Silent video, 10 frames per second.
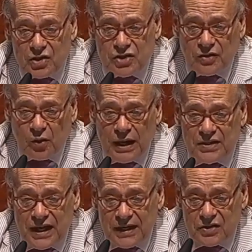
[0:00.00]
civil
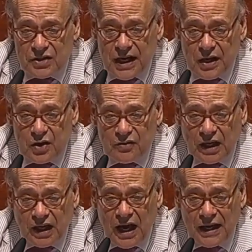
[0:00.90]
rights actions, and I know you've
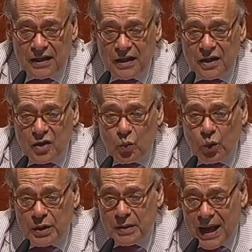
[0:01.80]
got a lot,
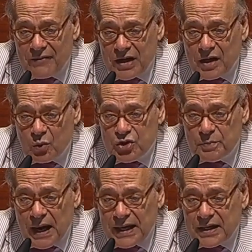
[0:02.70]
would having a
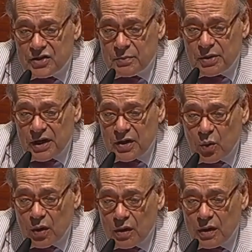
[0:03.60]
respondeat
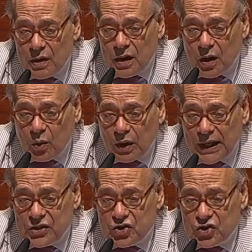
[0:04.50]
superior
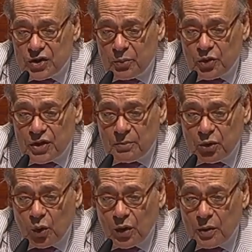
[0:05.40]
relationship with the
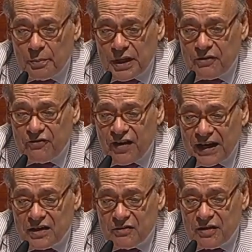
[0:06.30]
employer be
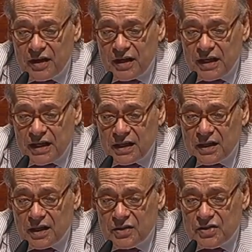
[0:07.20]
effective in
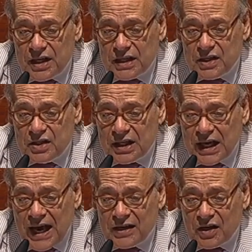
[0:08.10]
seeing that
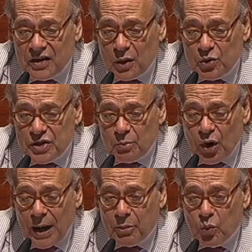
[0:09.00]
conduct that was
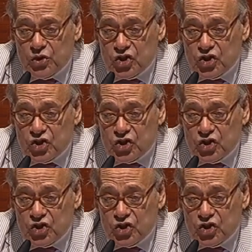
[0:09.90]
improper was